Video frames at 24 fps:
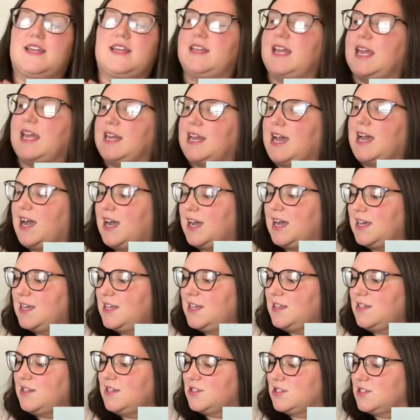and I
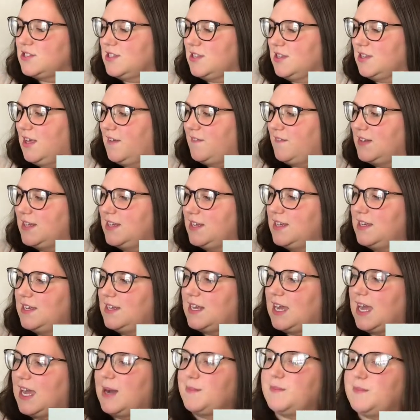just loved
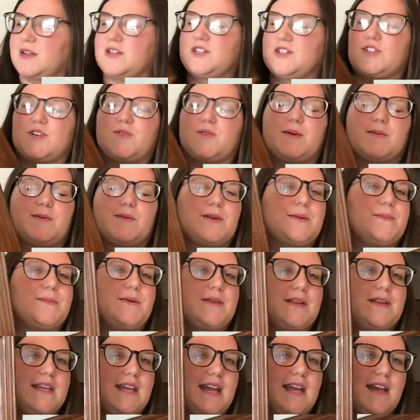it. I'm not sure where I'm going to
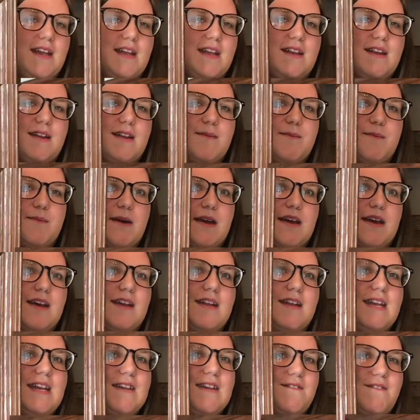put it yet,
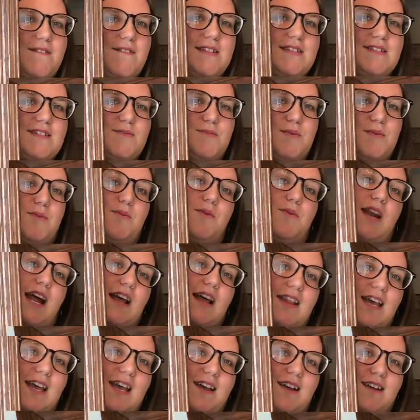but it fits with what I
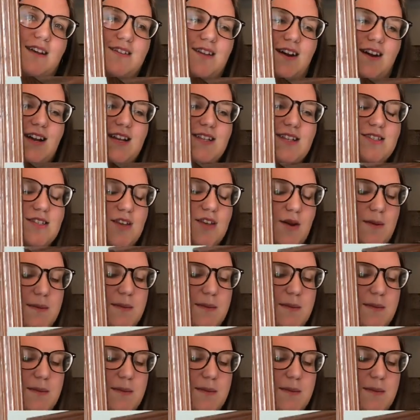like a lot, so I'm